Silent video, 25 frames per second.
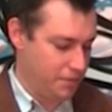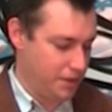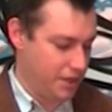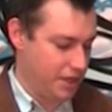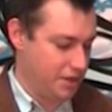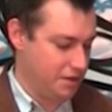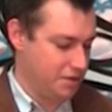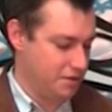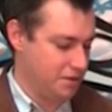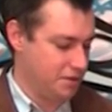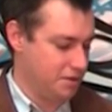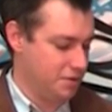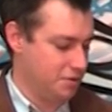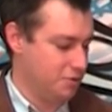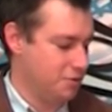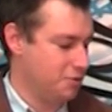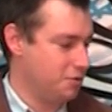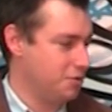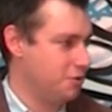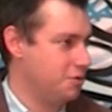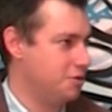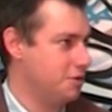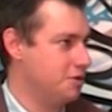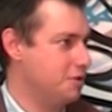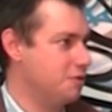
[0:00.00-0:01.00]
And
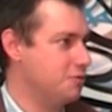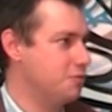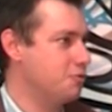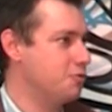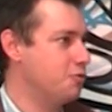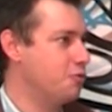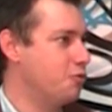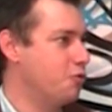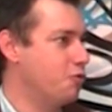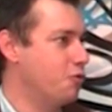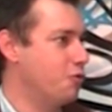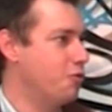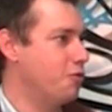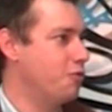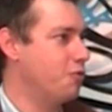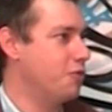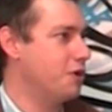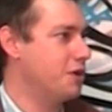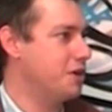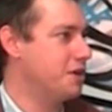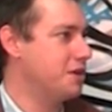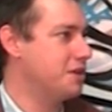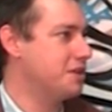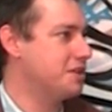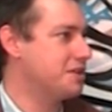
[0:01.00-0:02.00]

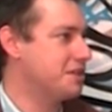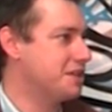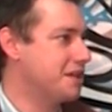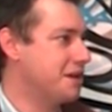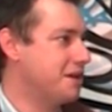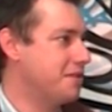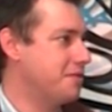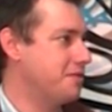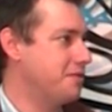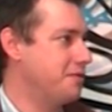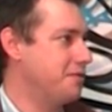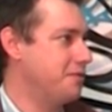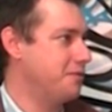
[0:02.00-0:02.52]
where does that